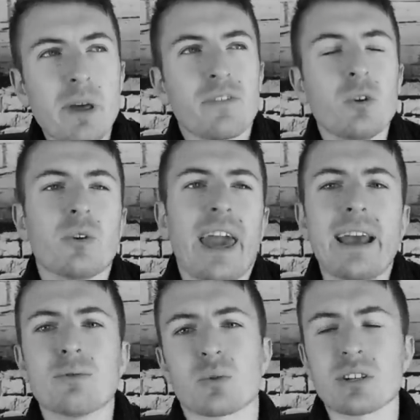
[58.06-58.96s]
there'll be a few
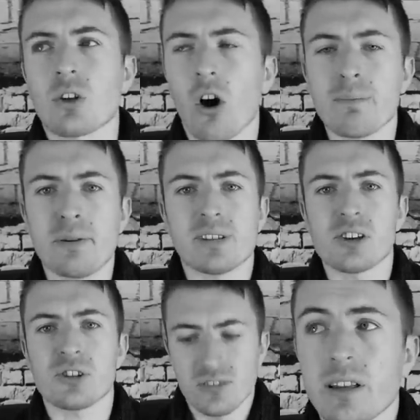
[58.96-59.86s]
games where he's caught in
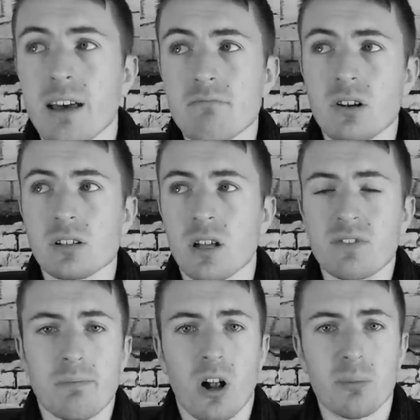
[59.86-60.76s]
possession. He'll get muzzled
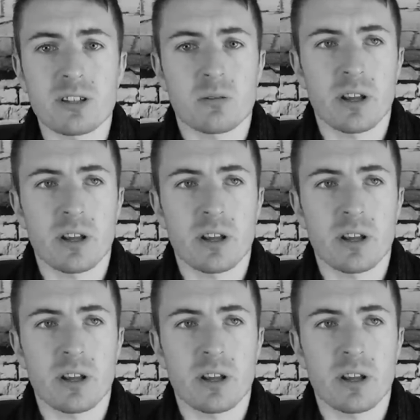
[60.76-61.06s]
off the ball by